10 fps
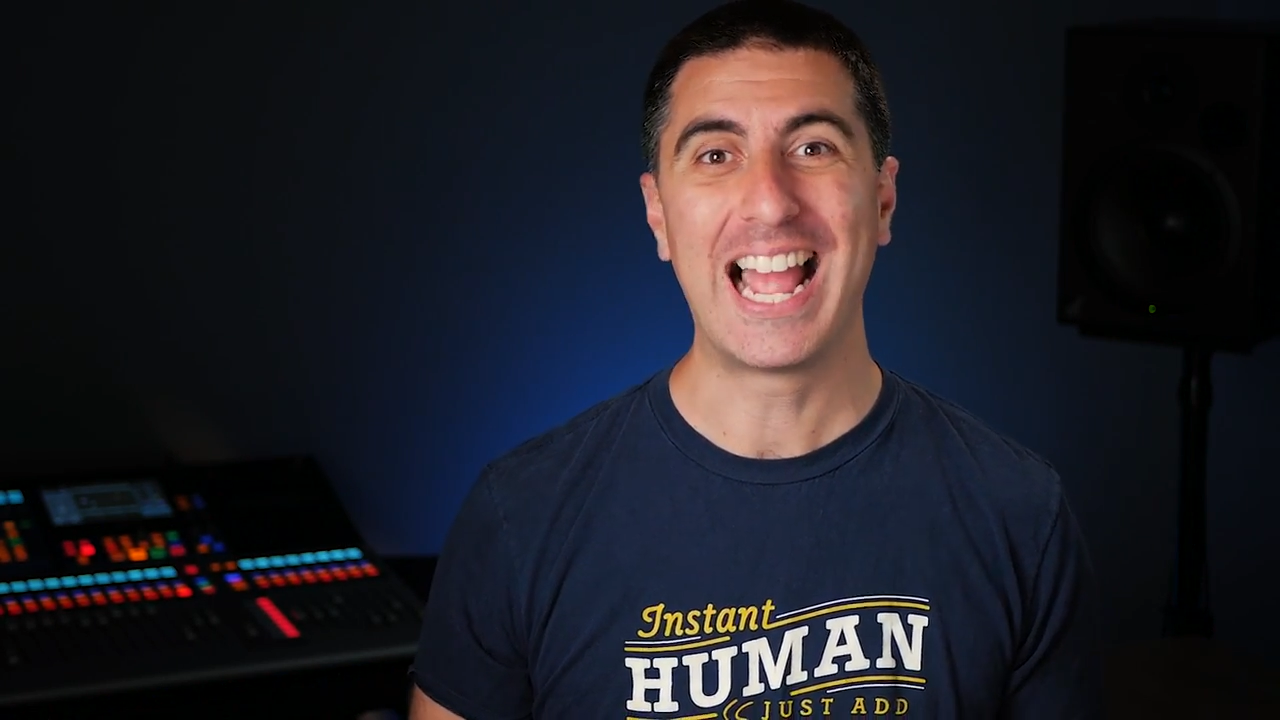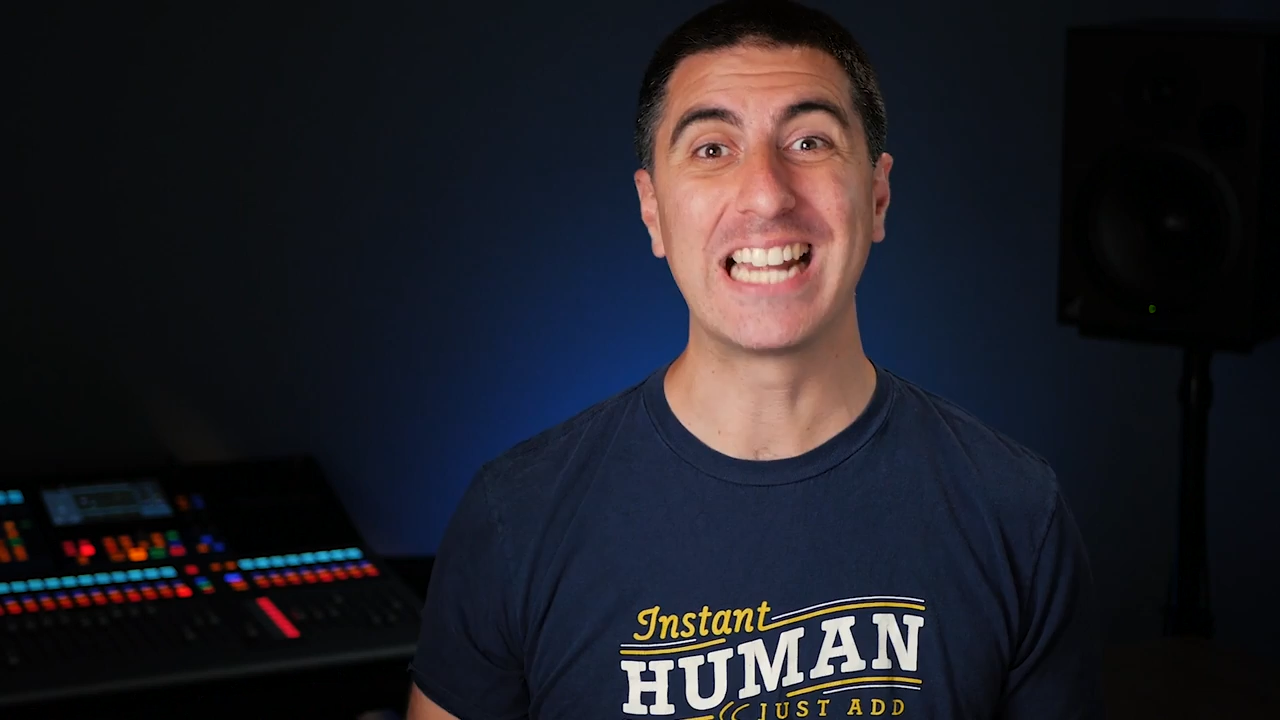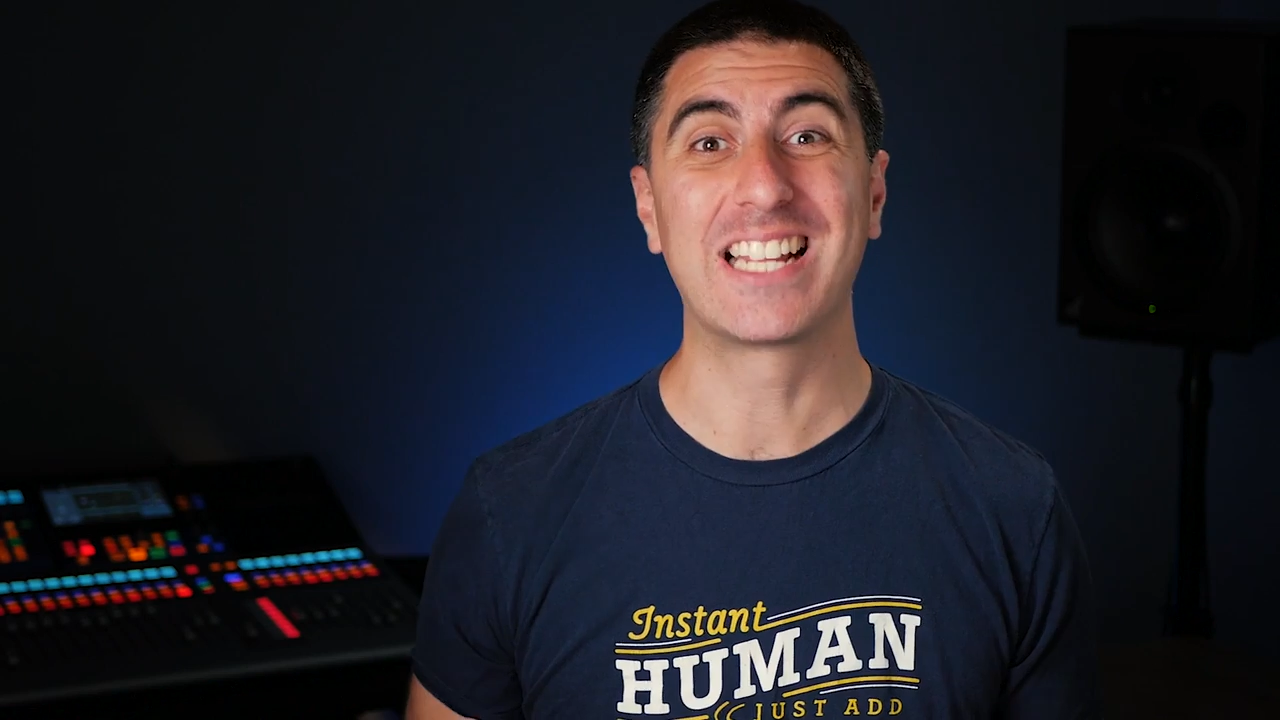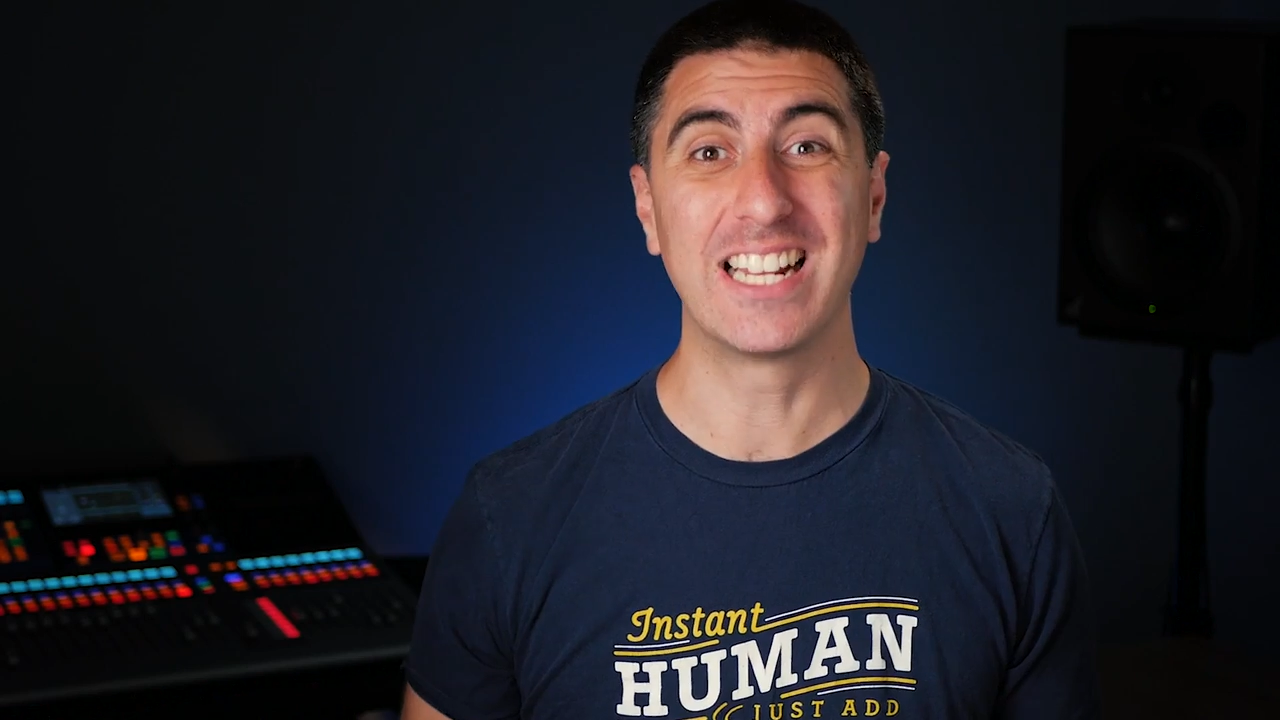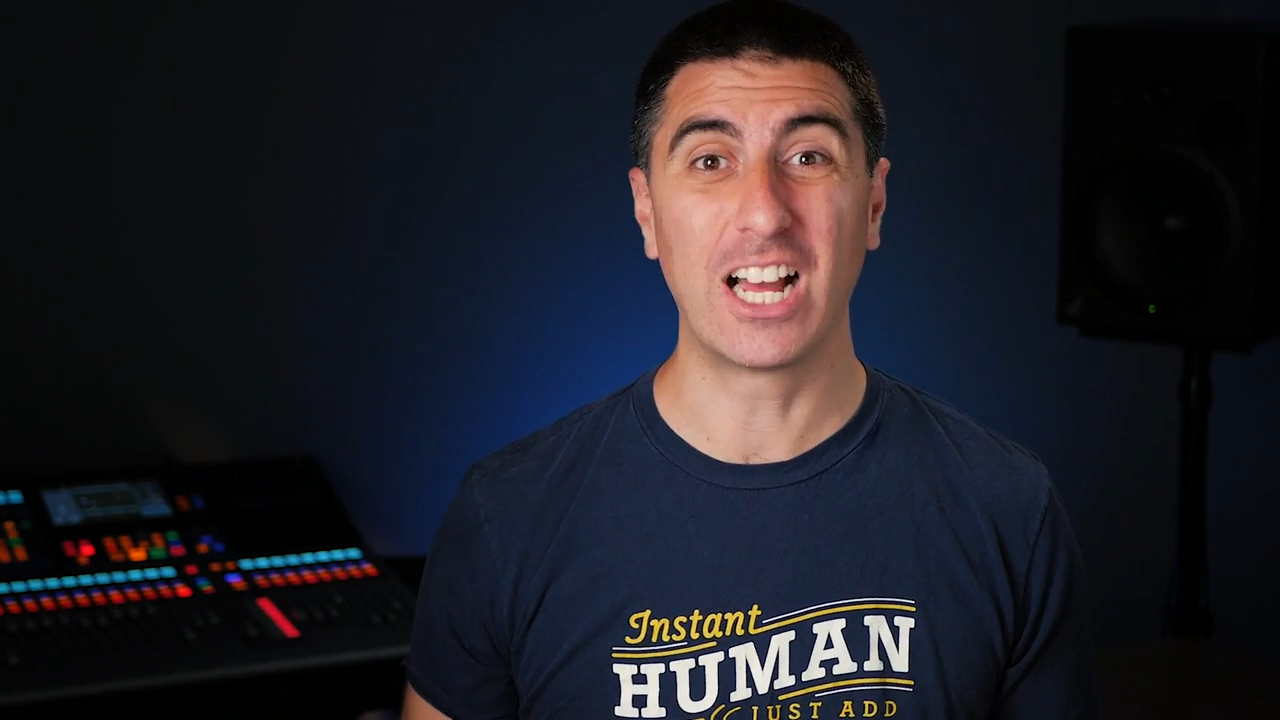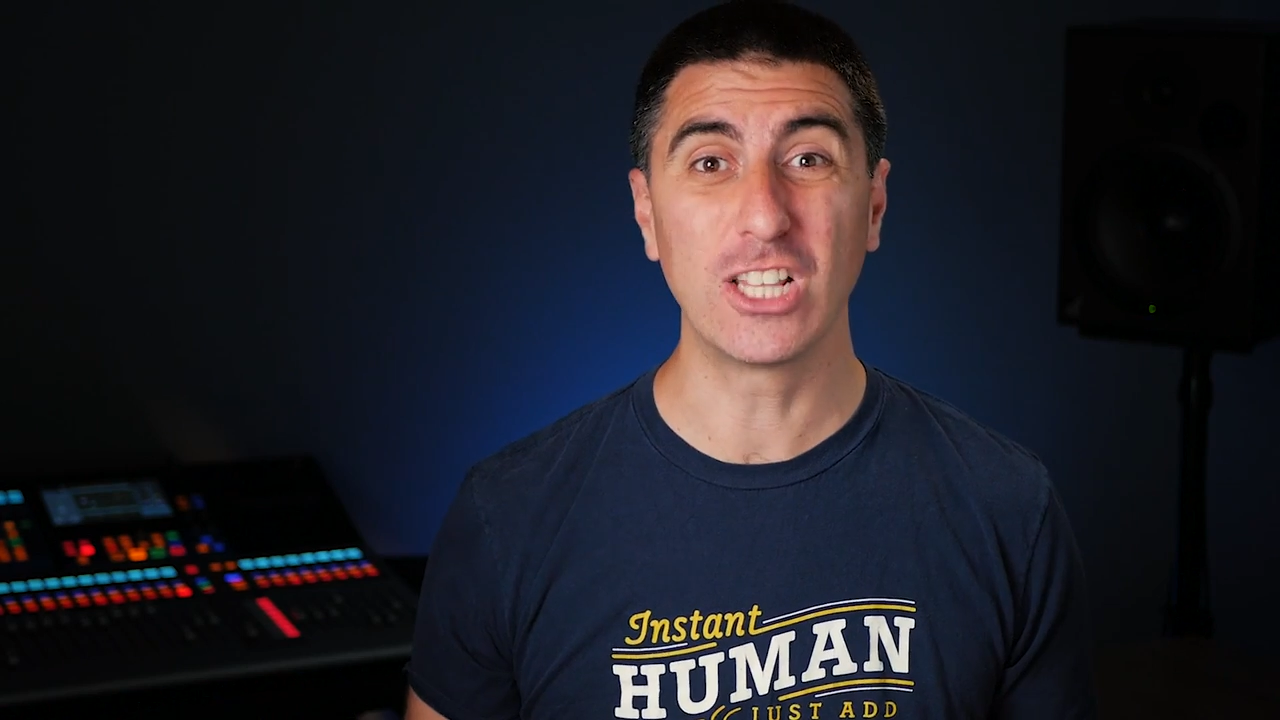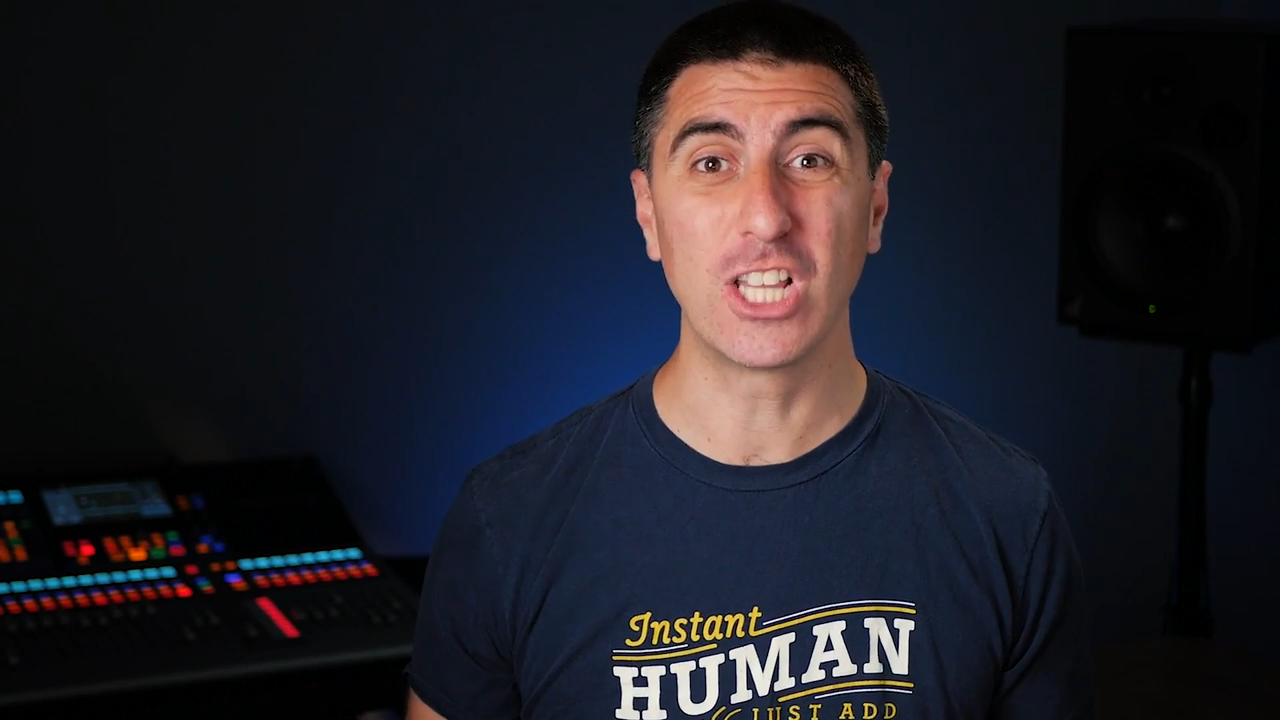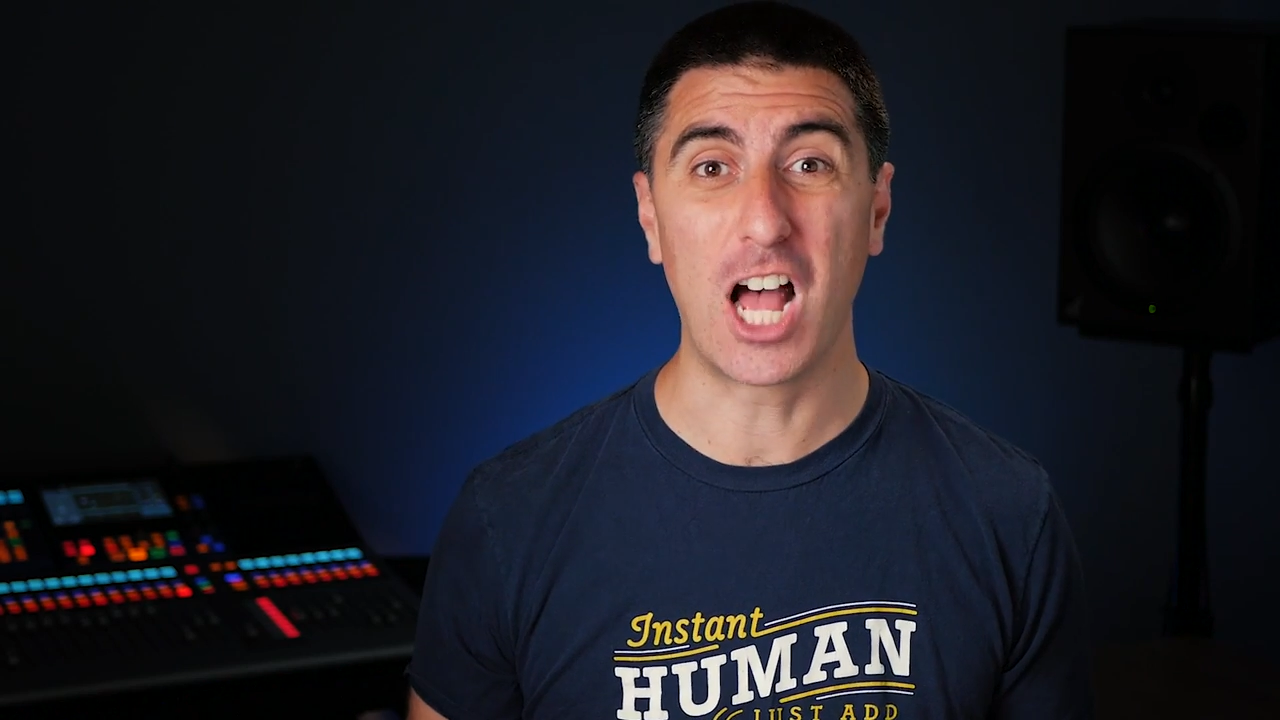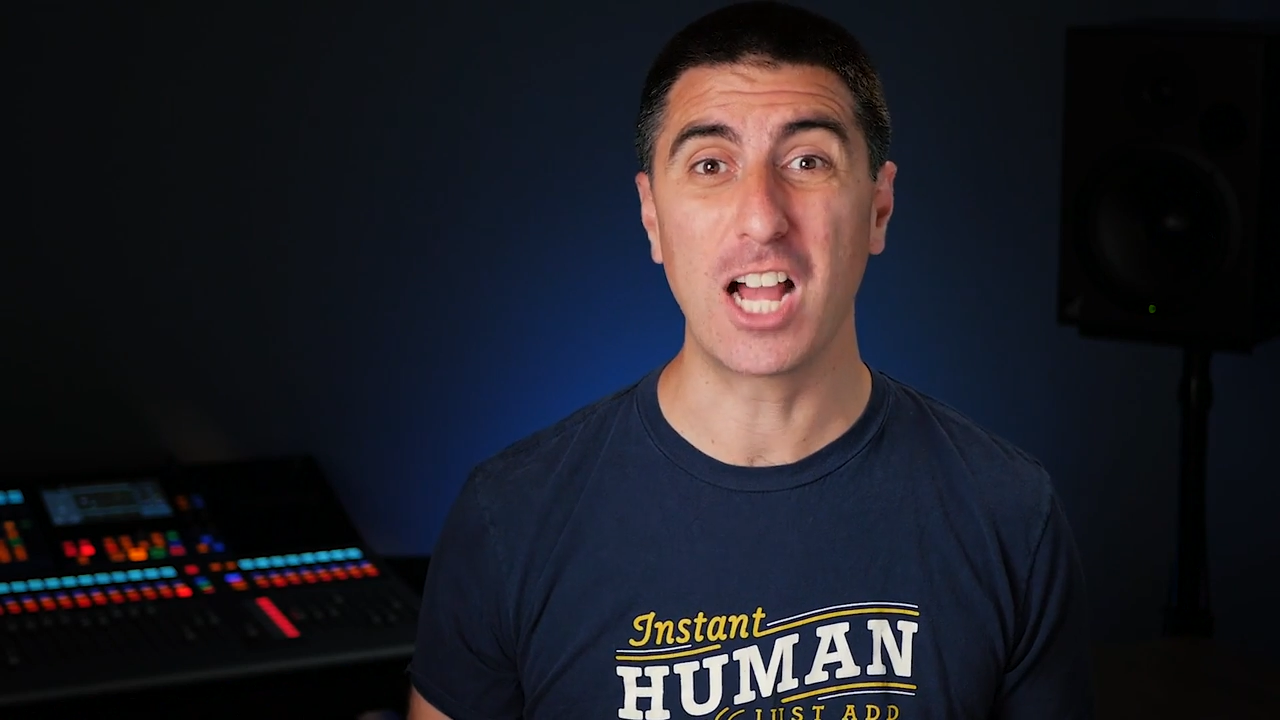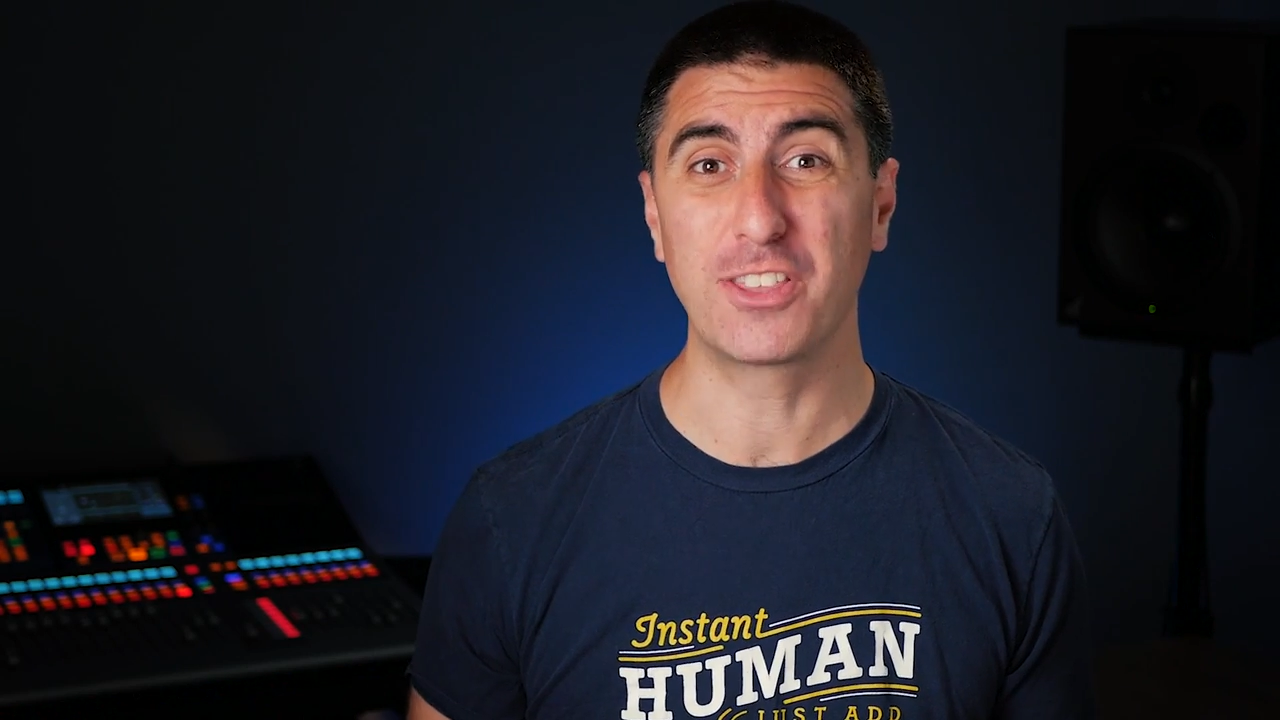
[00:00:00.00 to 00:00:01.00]
and can
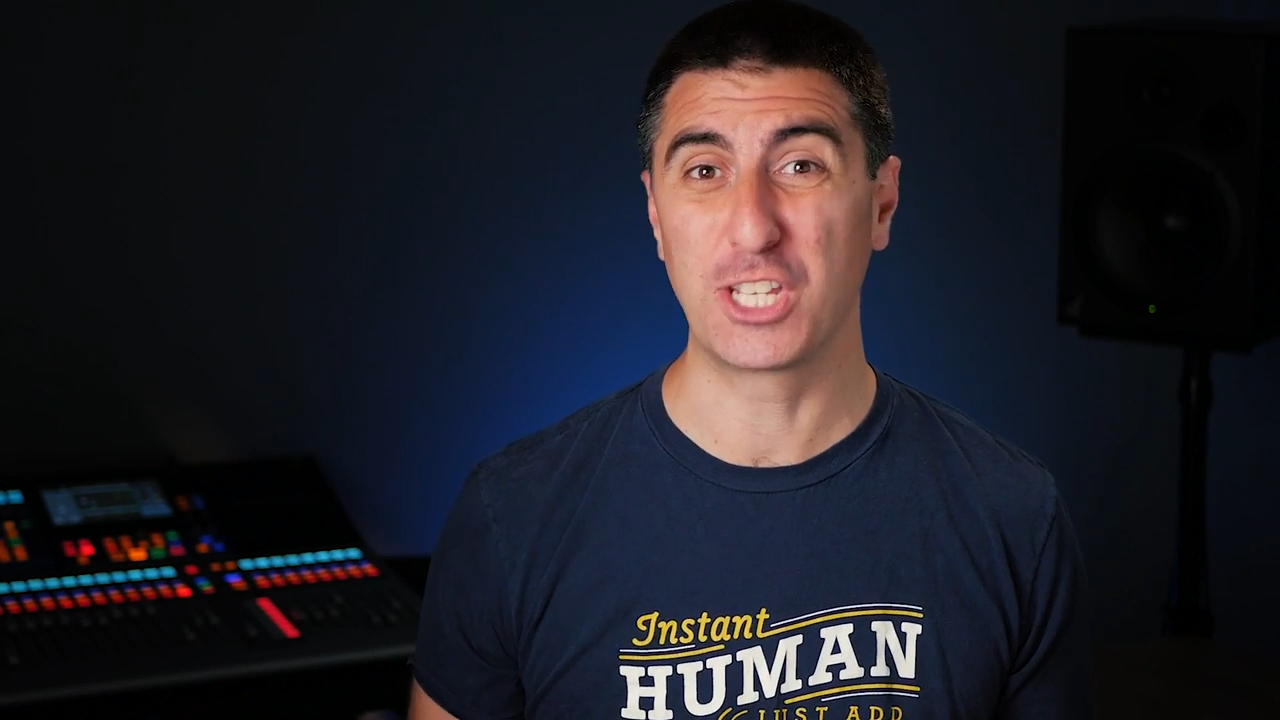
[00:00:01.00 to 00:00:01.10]
unlock